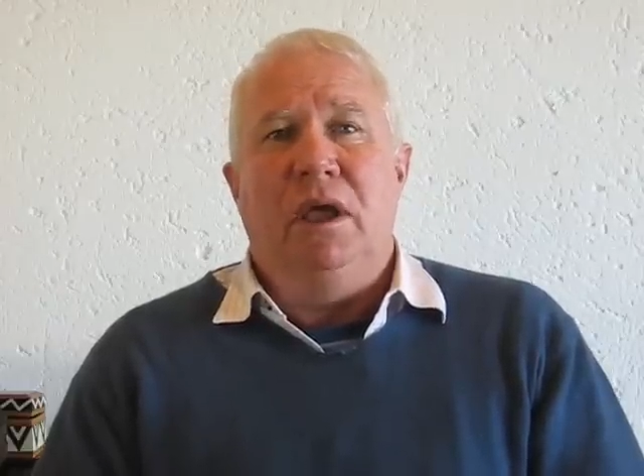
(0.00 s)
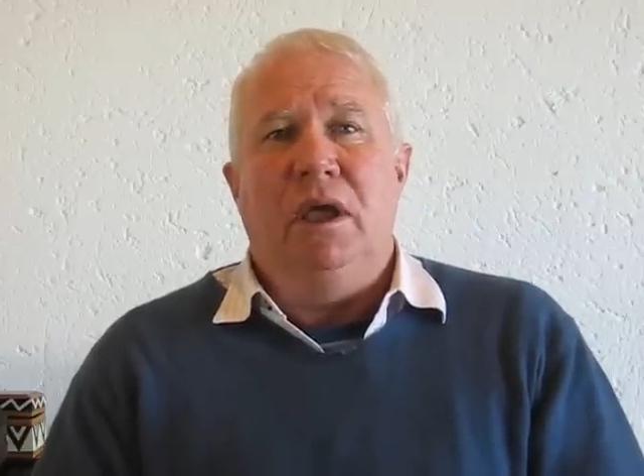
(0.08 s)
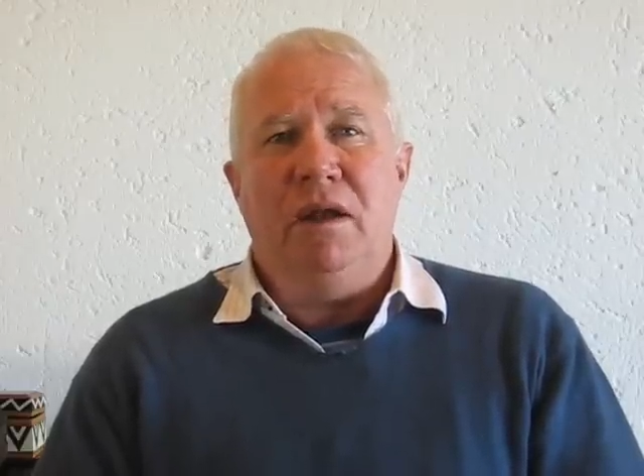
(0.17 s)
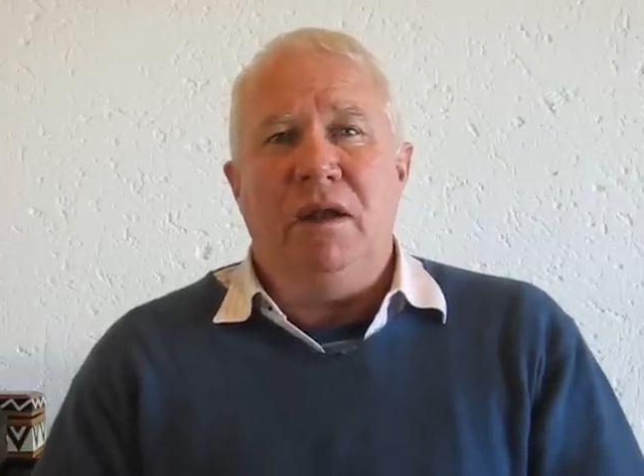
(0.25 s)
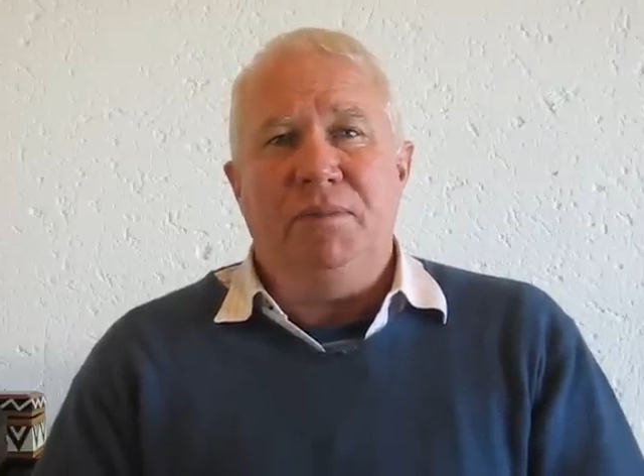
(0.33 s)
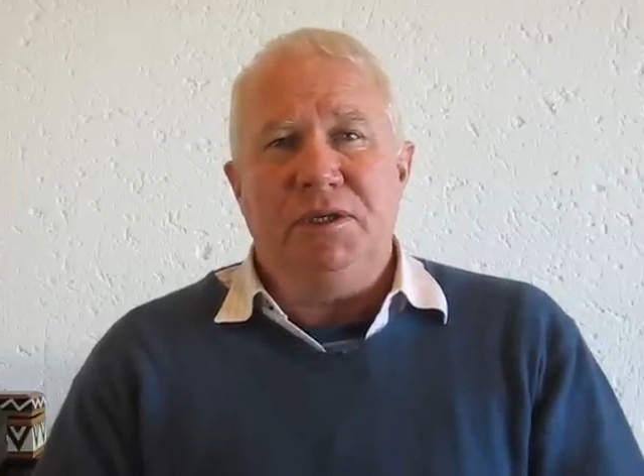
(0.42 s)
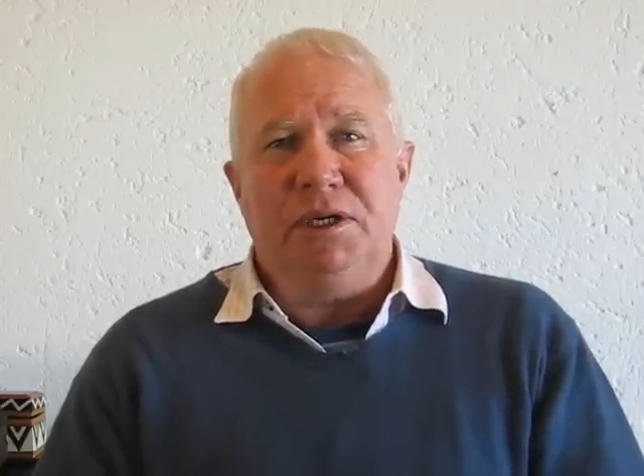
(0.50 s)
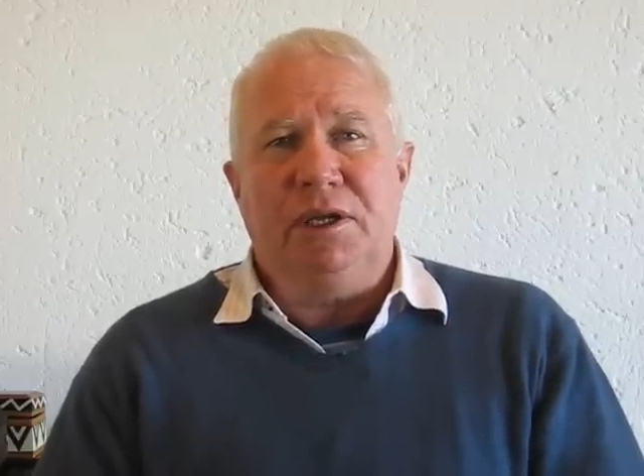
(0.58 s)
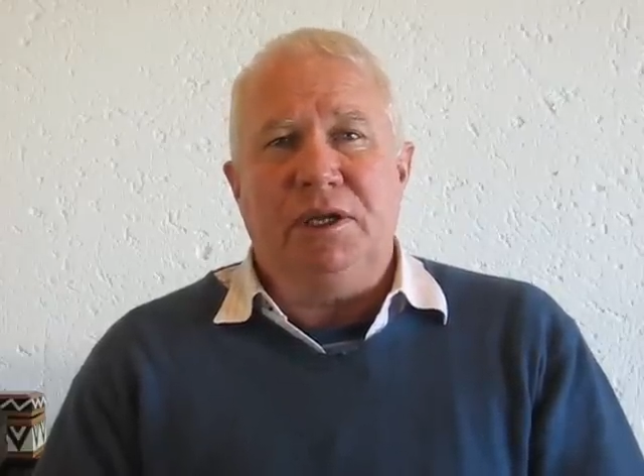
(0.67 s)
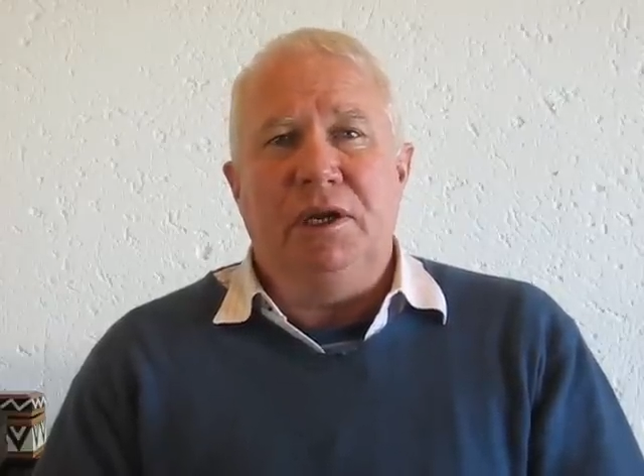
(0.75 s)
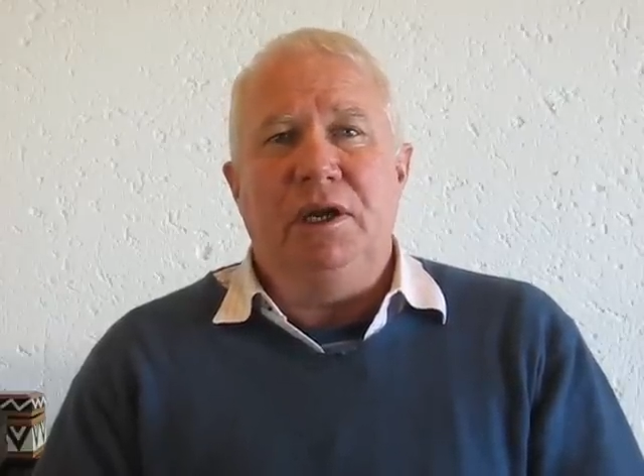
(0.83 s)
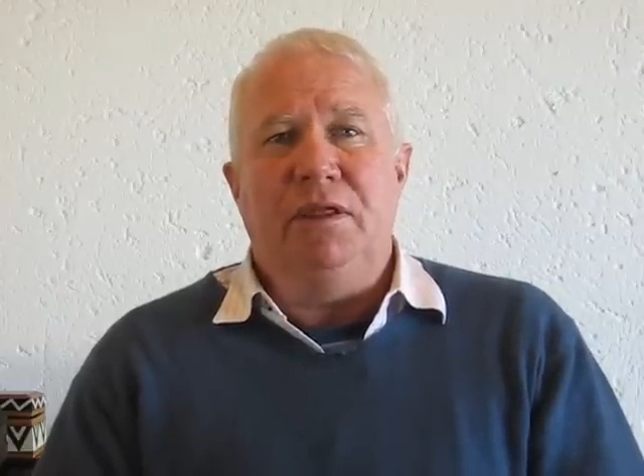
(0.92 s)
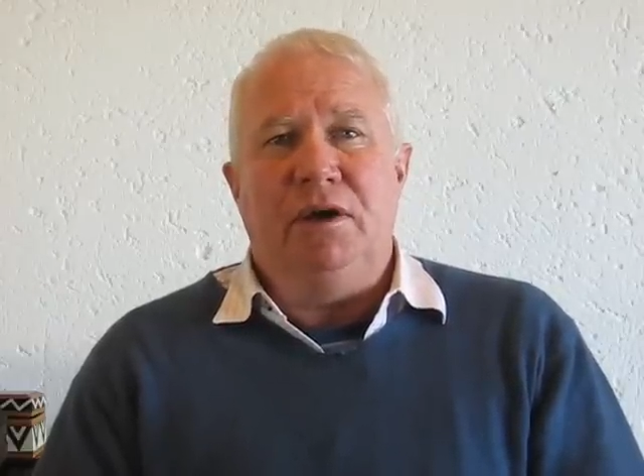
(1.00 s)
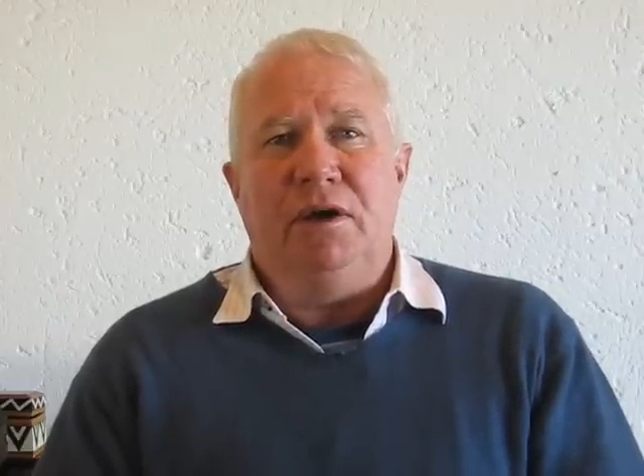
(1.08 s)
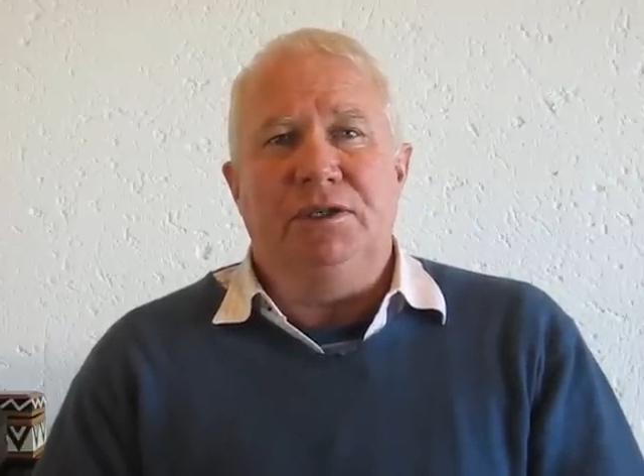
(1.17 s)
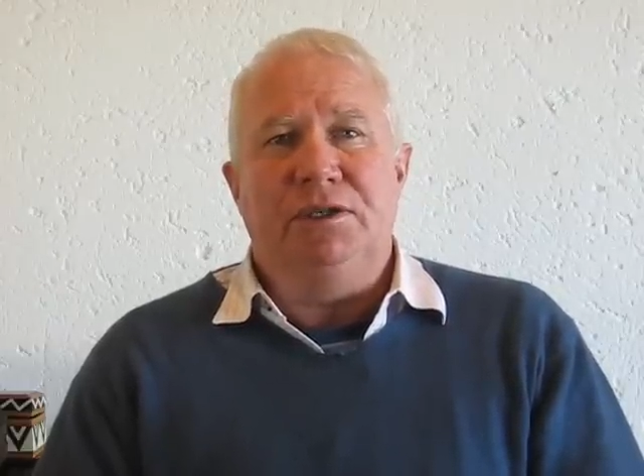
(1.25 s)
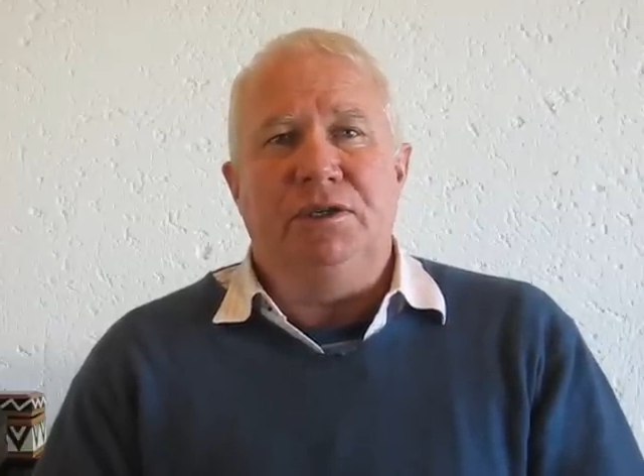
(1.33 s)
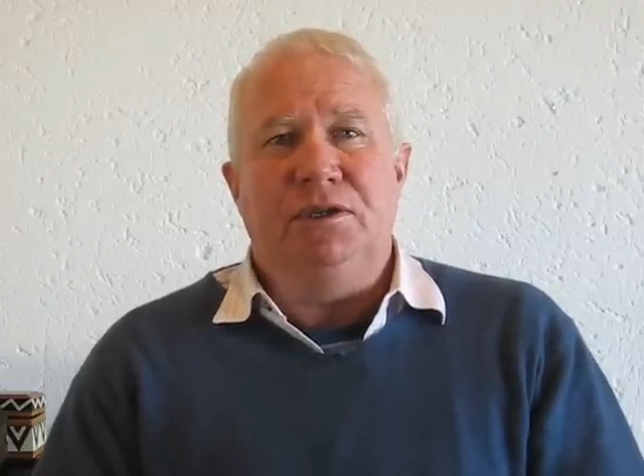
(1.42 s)
and particularly
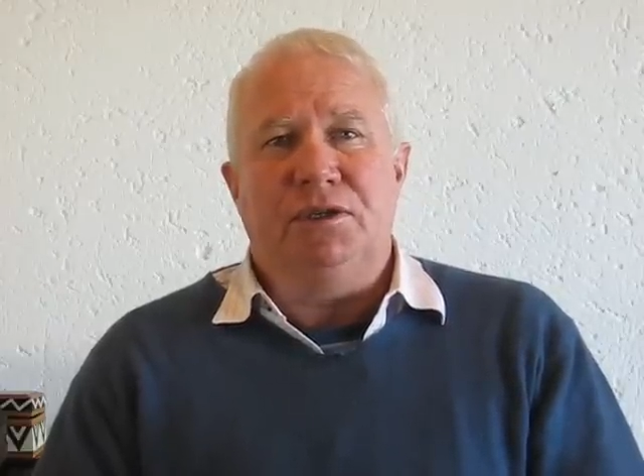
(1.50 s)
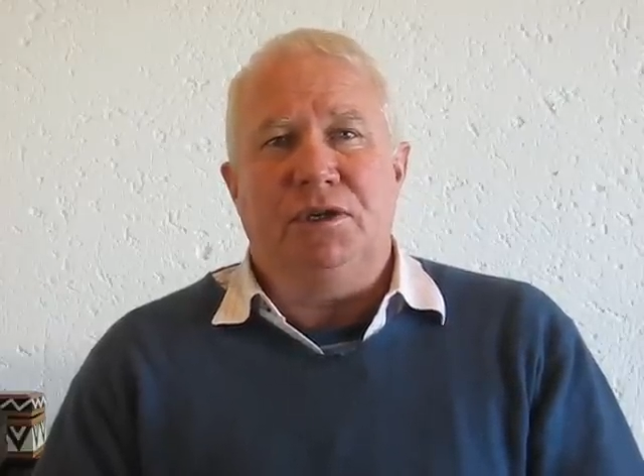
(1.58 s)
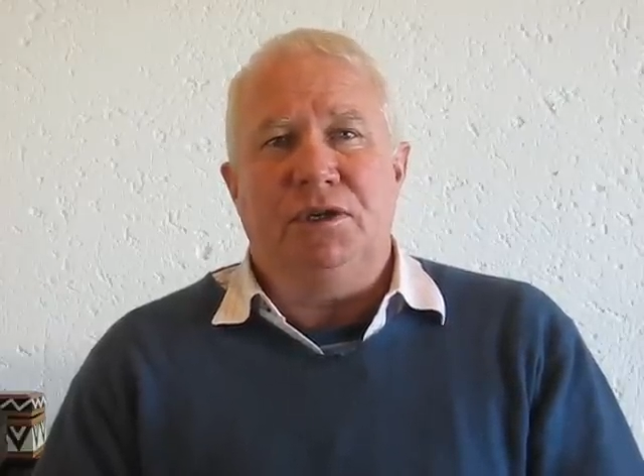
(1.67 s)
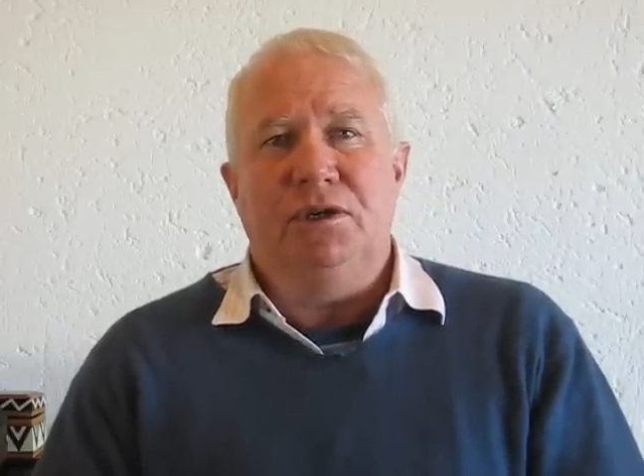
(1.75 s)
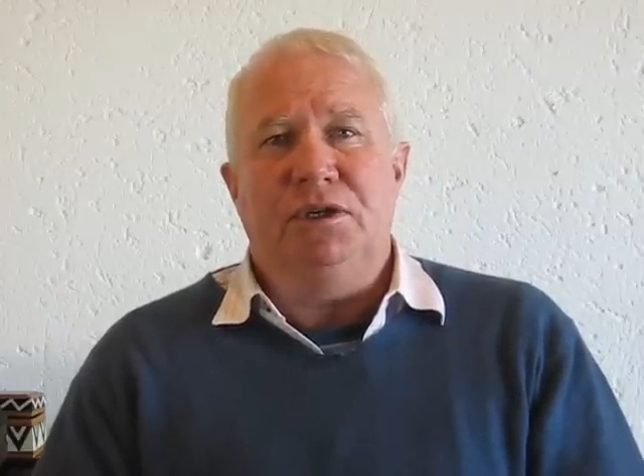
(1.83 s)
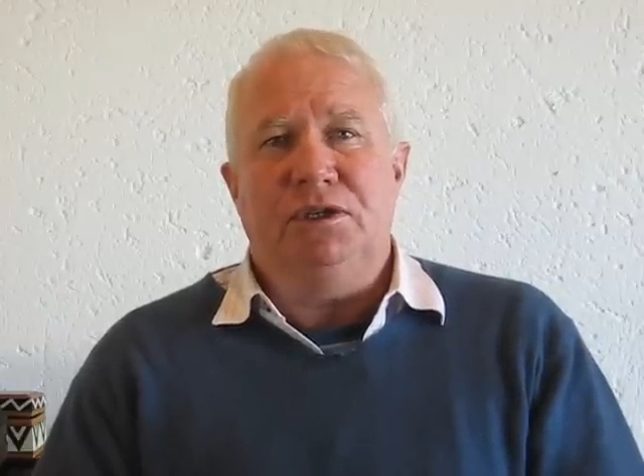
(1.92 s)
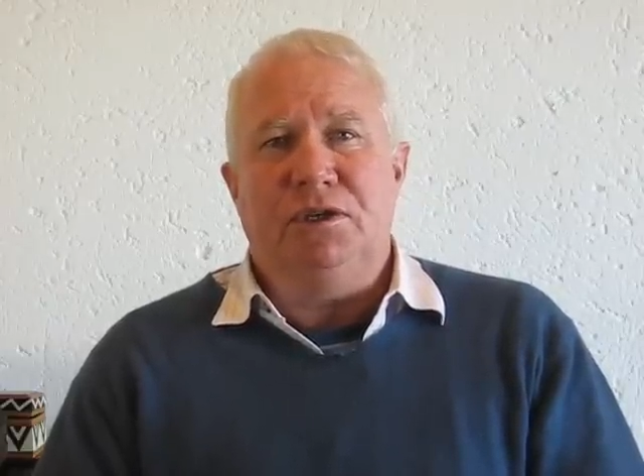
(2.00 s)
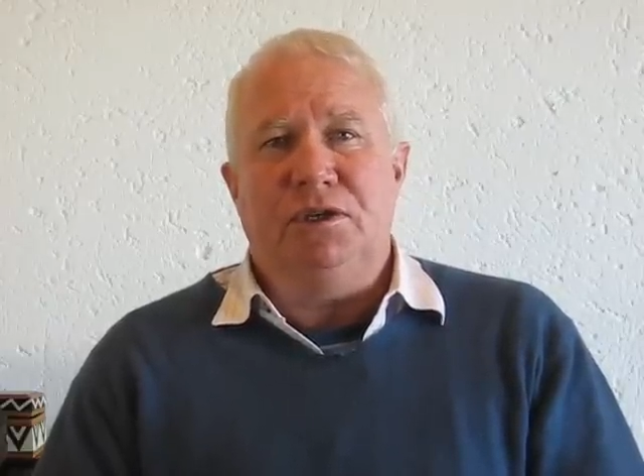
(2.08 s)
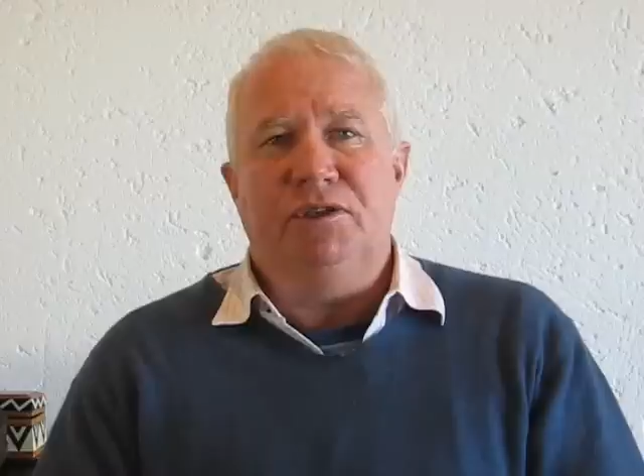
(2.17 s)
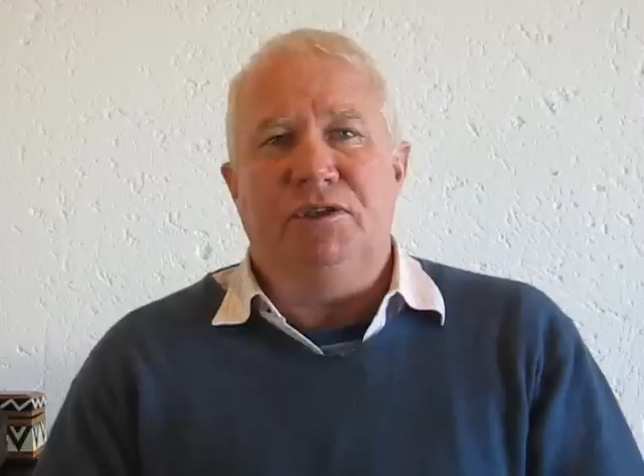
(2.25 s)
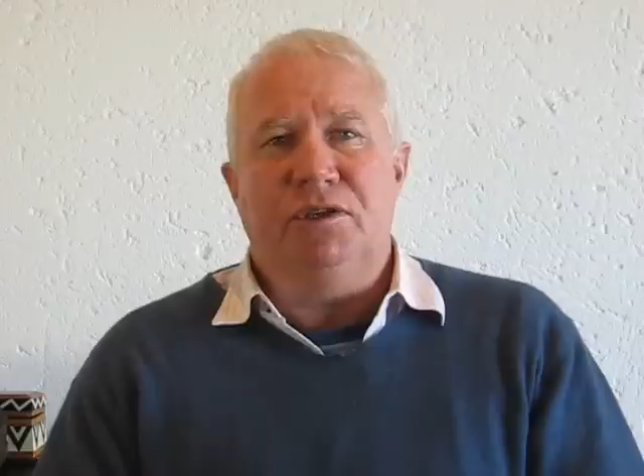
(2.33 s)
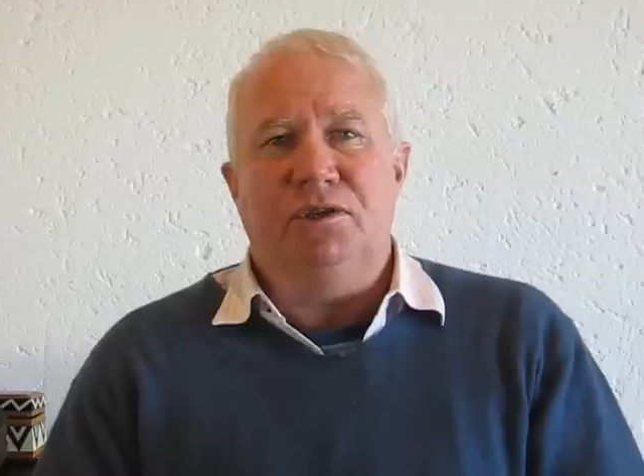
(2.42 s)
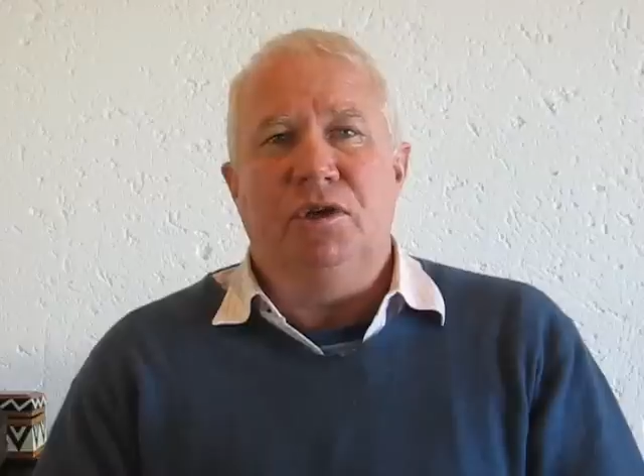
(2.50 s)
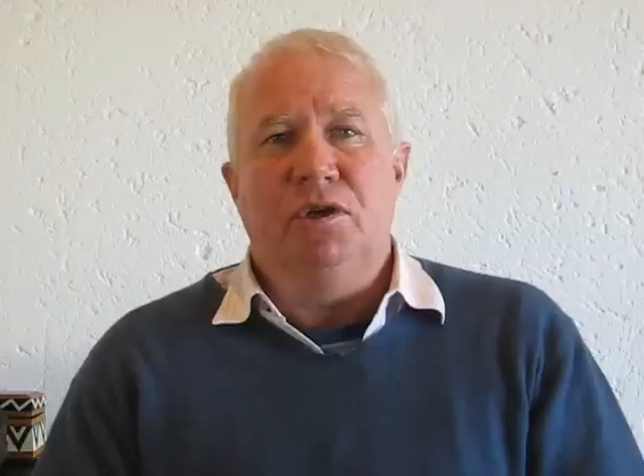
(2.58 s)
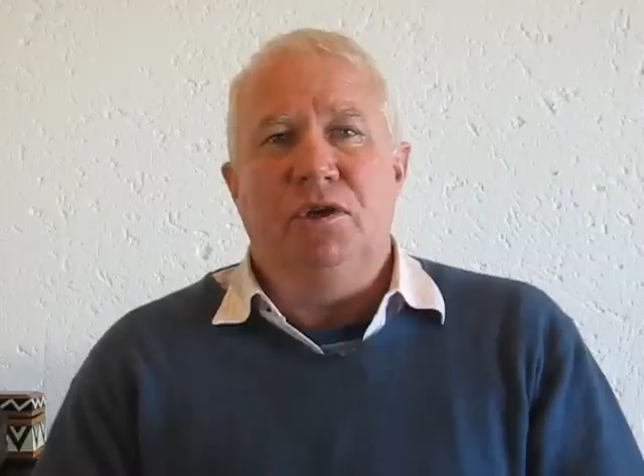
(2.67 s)
those in the security services